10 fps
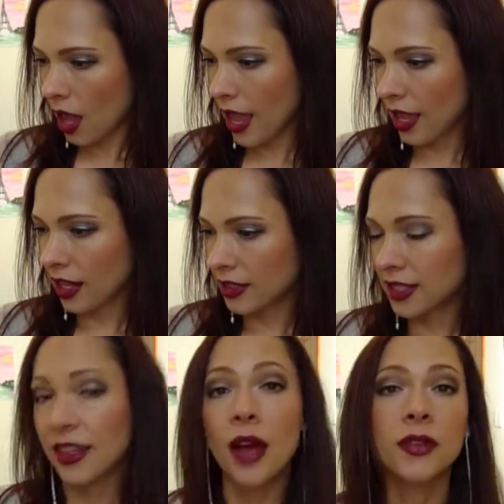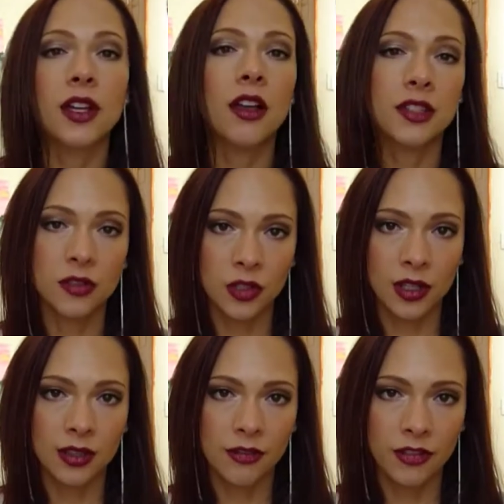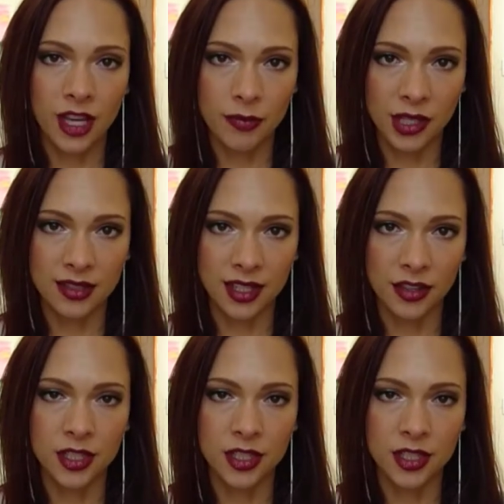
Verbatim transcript: And that was also during the VIB sale,